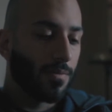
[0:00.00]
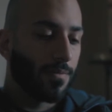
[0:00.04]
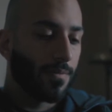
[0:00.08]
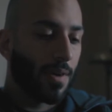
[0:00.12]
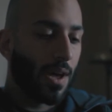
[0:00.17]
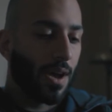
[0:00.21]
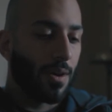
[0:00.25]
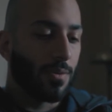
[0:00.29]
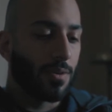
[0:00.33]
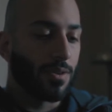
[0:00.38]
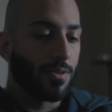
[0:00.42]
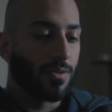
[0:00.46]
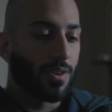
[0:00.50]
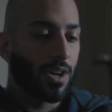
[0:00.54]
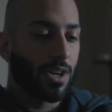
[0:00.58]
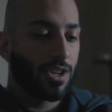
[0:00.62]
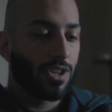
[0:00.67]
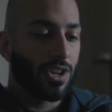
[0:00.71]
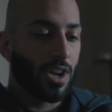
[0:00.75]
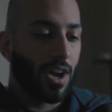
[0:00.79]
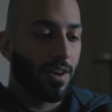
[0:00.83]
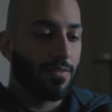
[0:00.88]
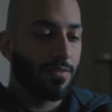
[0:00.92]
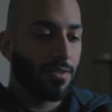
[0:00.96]
I would
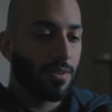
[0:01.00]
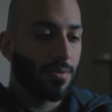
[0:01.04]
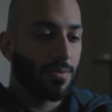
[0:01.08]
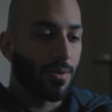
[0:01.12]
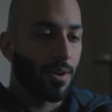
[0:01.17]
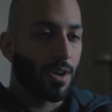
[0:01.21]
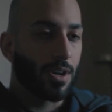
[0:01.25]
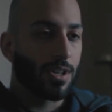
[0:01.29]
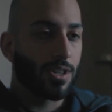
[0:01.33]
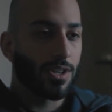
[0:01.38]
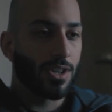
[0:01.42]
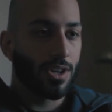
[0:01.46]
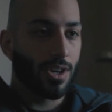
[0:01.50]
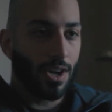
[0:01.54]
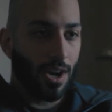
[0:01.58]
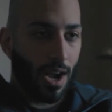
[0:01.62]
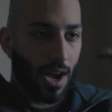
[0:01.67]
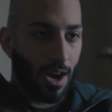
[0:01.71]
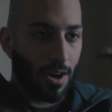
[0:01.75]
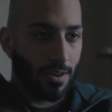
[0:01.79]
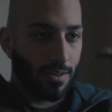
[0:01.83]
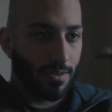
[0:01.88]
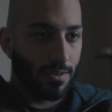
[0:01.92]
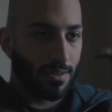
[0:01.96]
rush after work to her
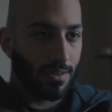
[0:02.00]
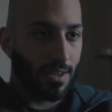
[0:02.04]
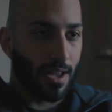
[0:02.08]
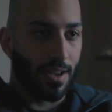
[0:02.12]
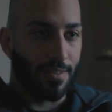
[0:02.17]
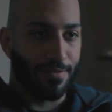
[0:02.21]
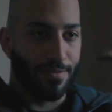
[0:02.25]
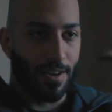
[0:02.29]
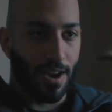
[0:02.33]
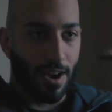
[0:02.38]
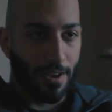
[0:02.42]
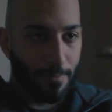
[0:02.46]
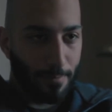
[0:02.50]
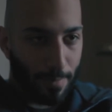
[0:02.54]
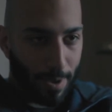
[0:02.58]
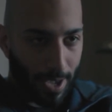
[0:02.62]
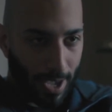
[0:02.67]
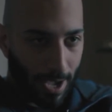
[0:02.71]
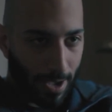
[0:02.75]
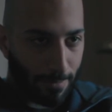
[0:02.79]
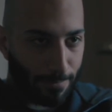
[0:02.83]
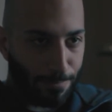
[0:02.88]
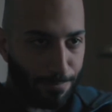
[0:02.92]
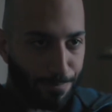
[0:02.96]
house at 5
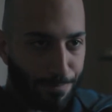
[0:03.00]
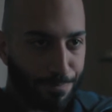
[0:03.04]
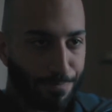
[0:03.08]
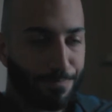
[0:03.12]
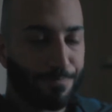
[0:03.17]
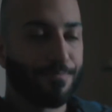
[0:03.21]
p.m.